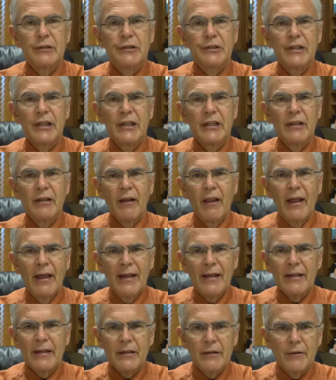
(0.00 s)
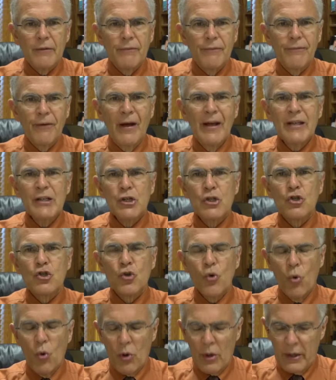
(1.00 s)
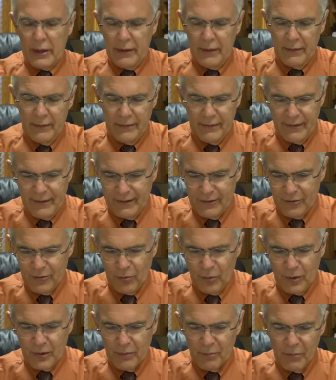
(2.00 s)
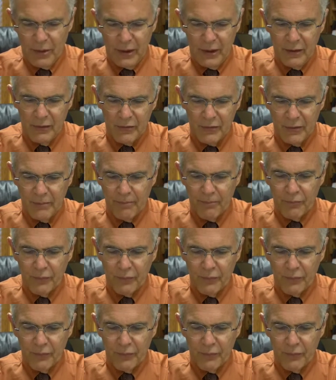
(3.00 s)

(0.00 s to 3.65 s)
Delight, find joy, that's what it means,